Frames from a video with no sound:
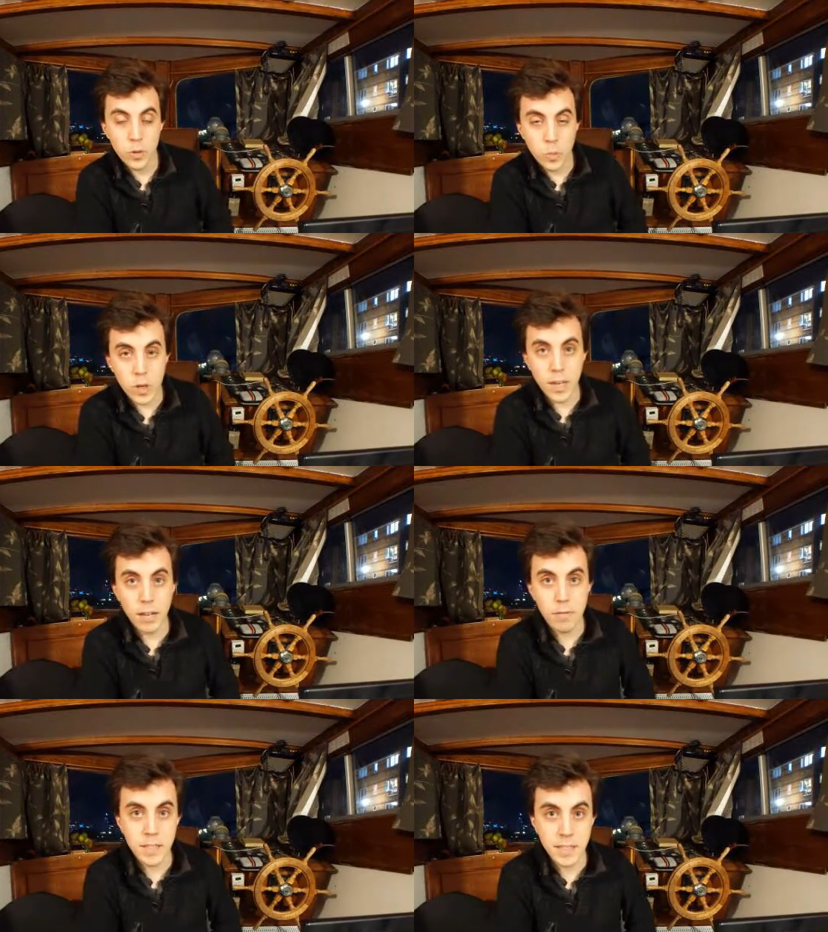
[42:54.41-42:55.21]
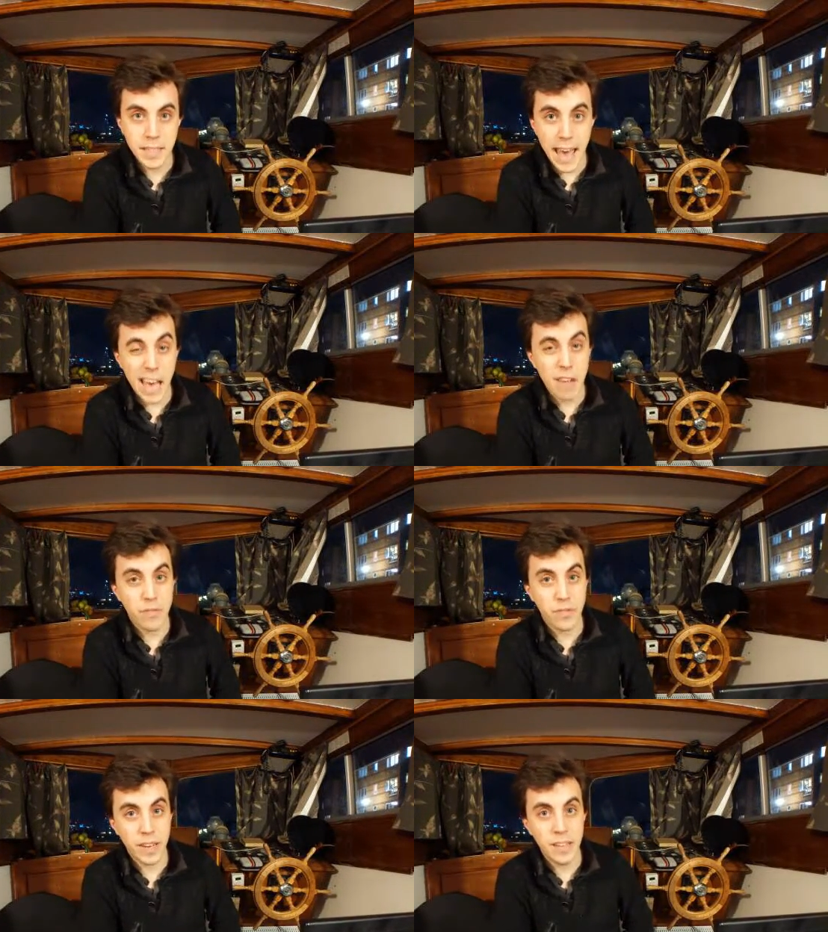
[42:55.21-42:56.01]
what colour is the
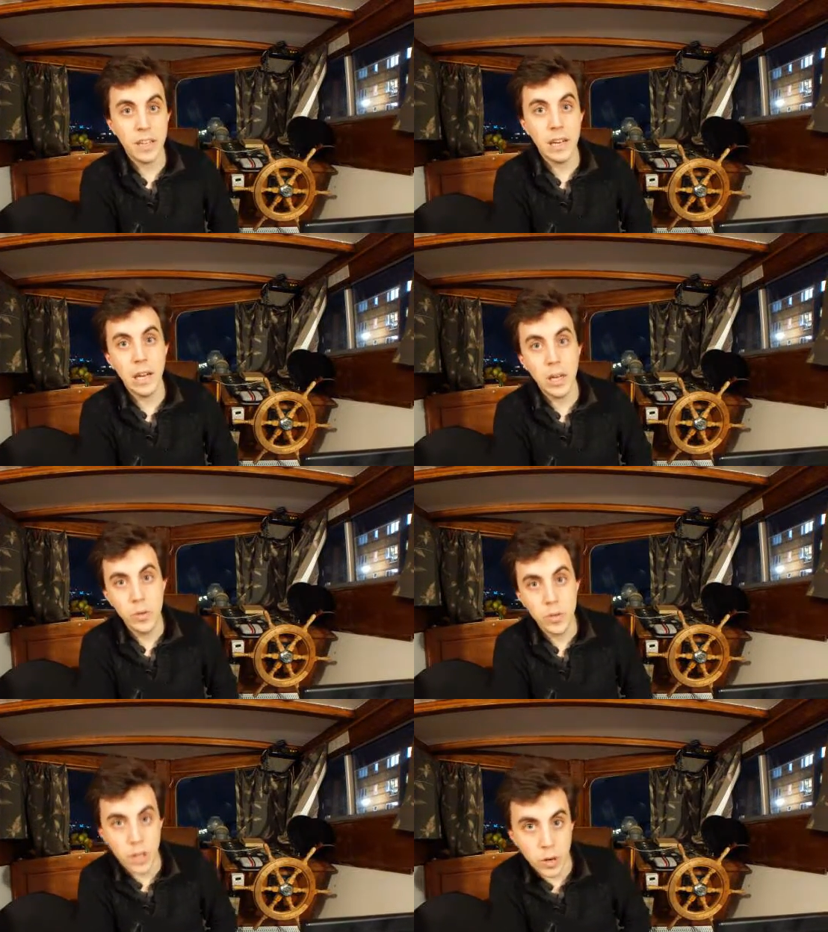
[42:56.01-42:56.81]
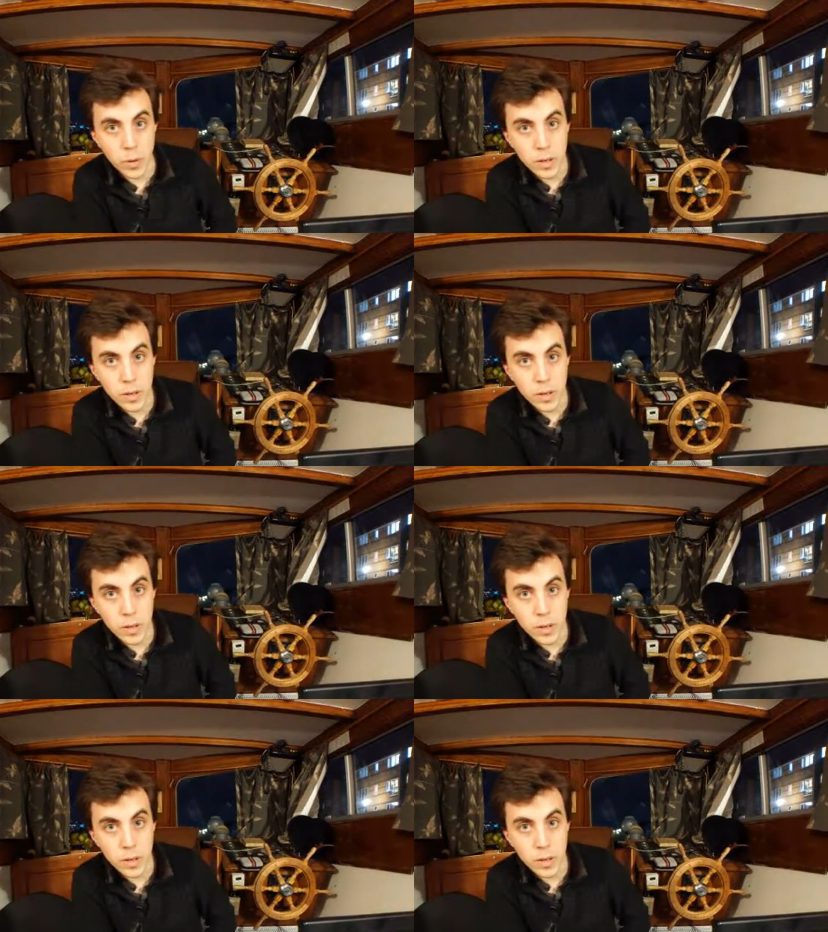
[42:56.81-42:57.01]
F in the logo?